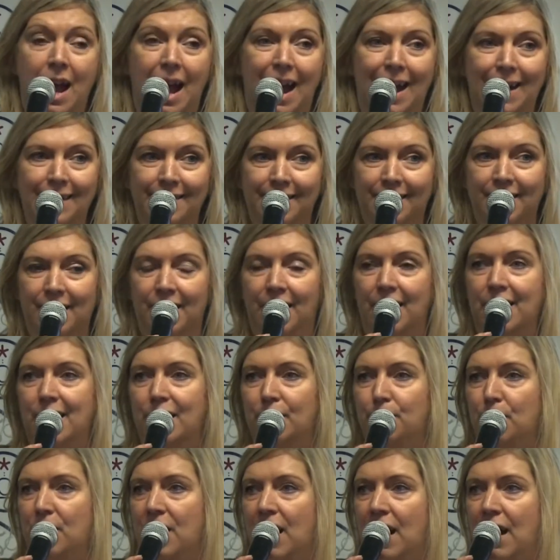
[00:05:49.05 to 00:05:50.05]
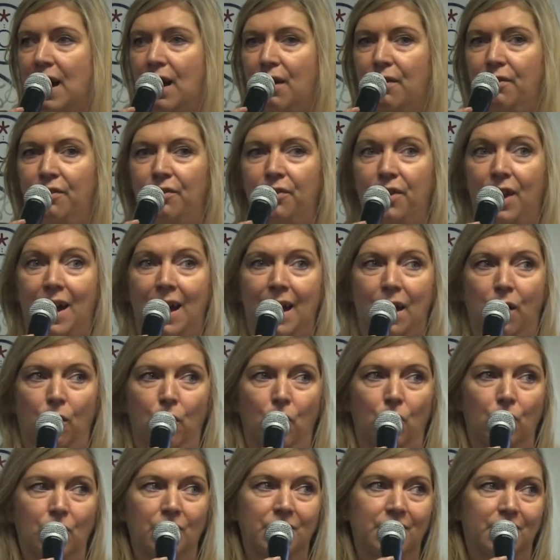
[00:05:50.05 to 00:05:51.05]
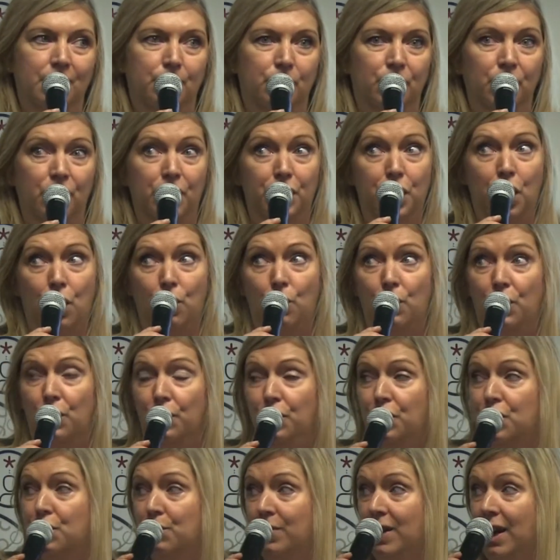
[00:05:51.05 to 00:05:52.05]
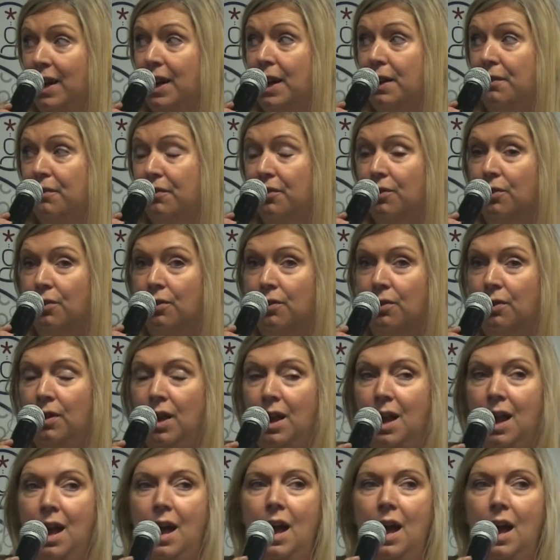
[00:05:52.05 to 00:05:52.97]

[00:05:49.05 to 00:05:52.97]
SLAs we have for how long someone can hold on to a lead for.